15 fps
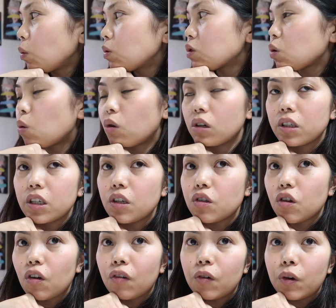And once quarantines
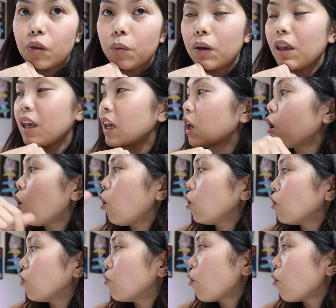are over with, we can get a hold of